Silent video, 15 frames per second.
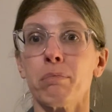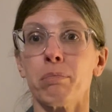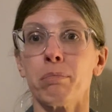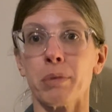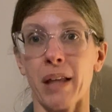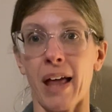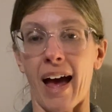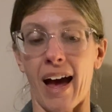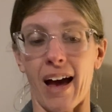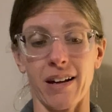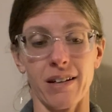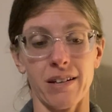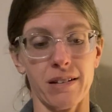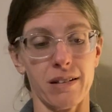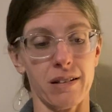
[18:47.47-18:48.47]

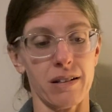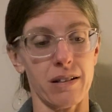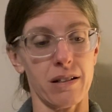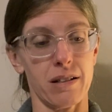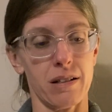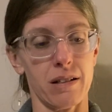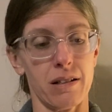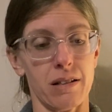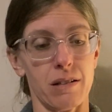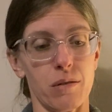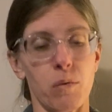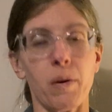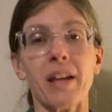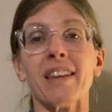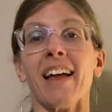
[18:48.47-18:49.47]
Black.
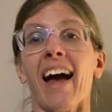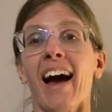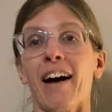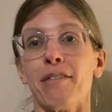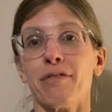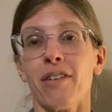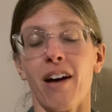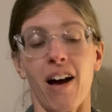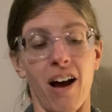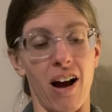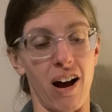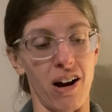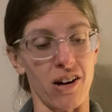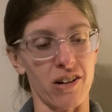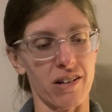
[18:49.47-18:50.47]
We laugh
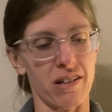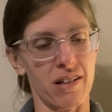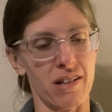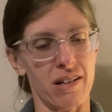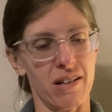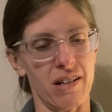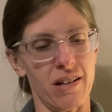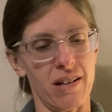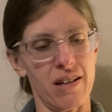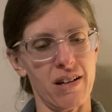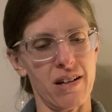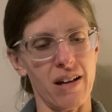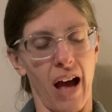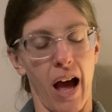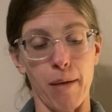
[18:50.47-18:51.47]
hard.
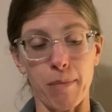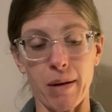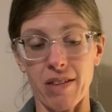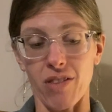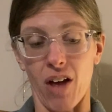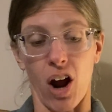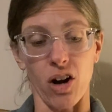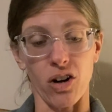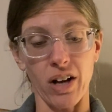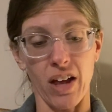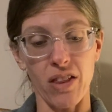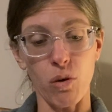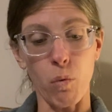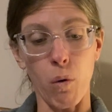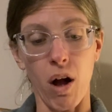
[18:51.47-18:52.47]
I mean, the art
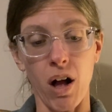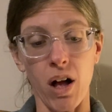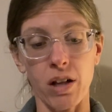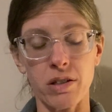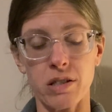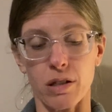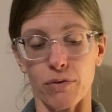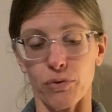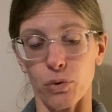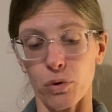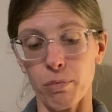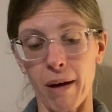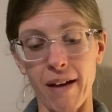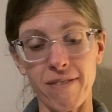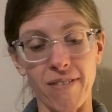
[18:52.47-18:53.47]
on the walls, the
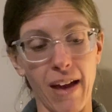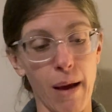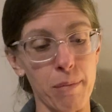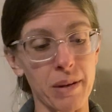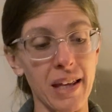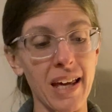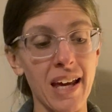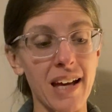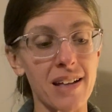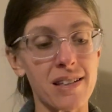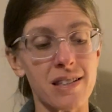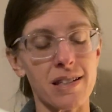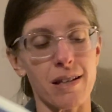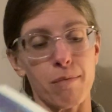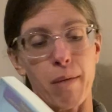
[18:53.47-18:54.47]
food my family
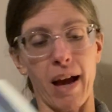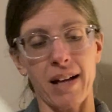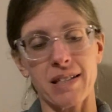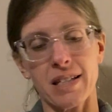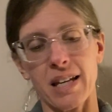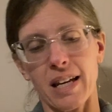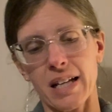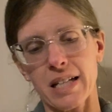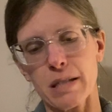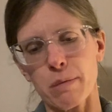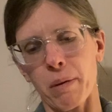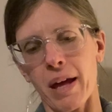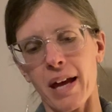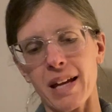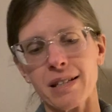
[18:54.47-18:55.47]
eats, Maxine
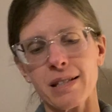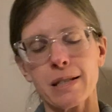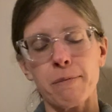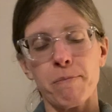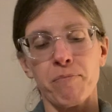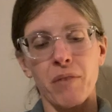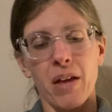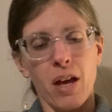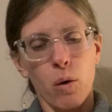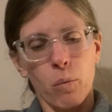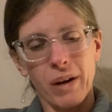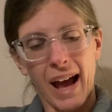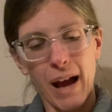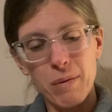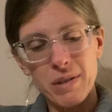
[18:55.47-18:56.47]
explains.
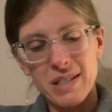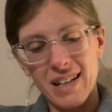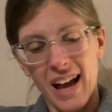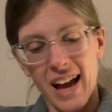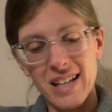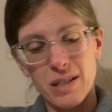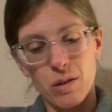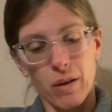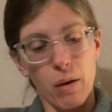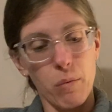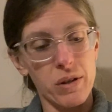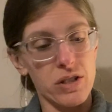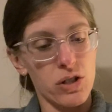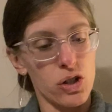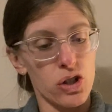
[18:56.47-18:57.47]
When I was in high school, I
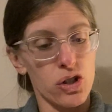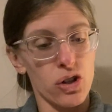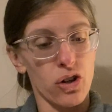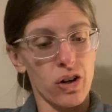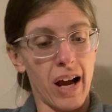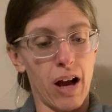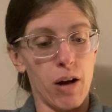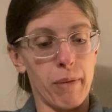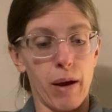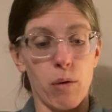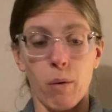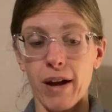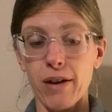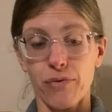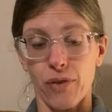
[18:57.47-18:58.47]
wasn't sure how my
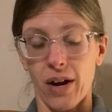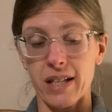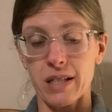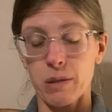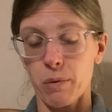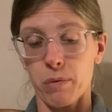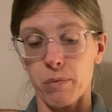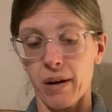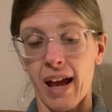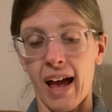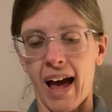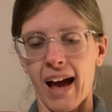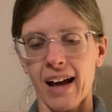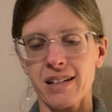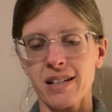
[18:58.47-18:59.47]
white friends would
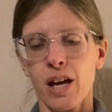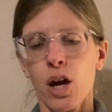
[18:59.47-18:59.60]
react.